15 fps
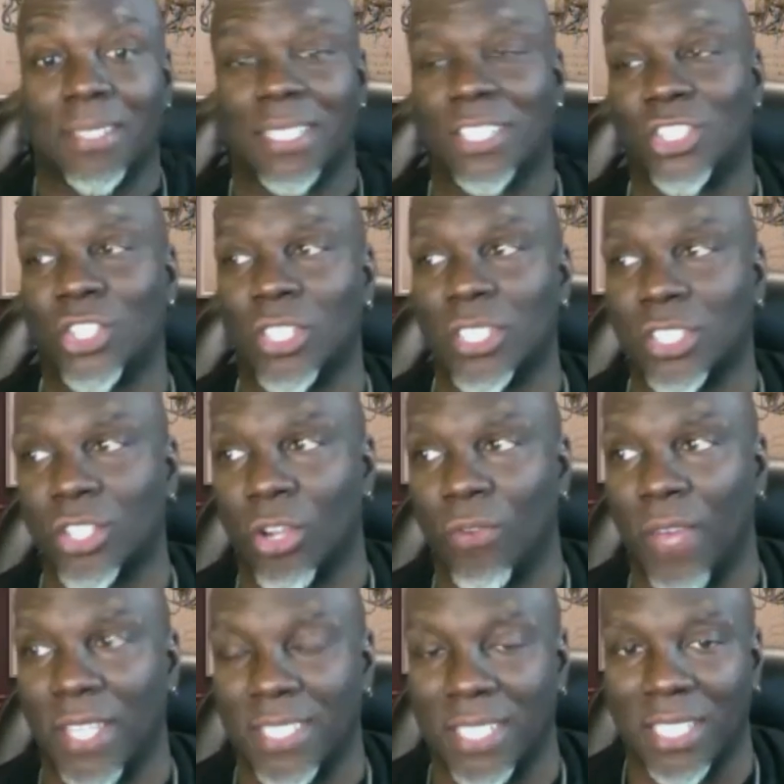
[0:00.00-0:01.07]
it shouldn't serve
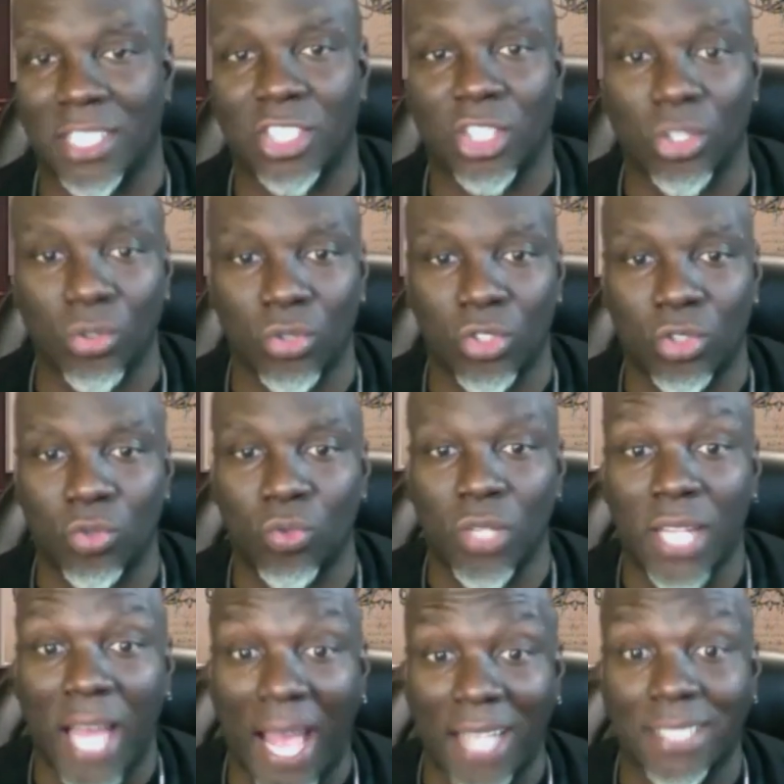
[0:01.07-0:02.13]
as an excuse to
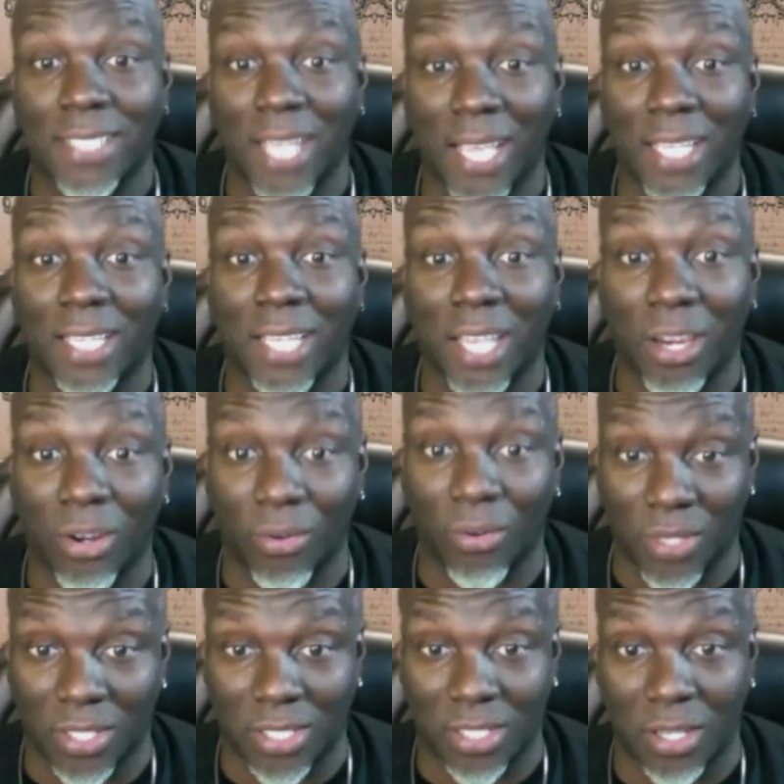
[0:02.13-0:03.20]
not take care of
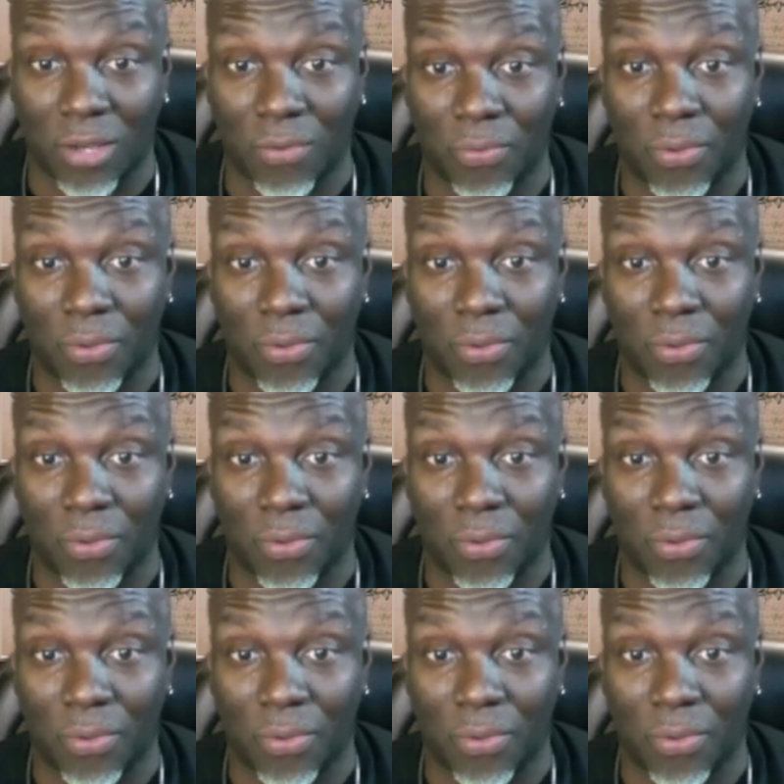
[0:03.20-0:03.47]
yourself